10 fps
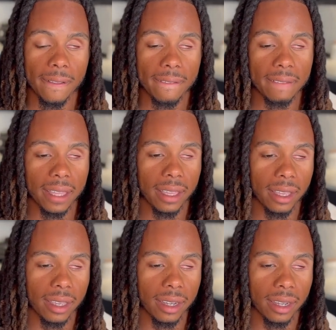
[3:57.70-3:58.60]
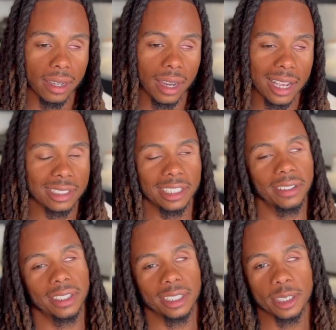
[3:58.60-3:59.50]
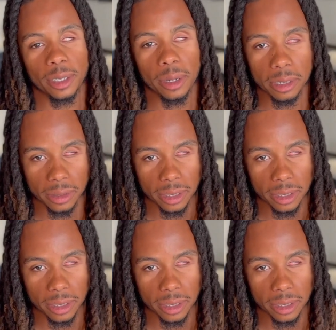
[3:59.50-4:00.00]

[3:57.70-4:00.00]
and I still didn't get surgery.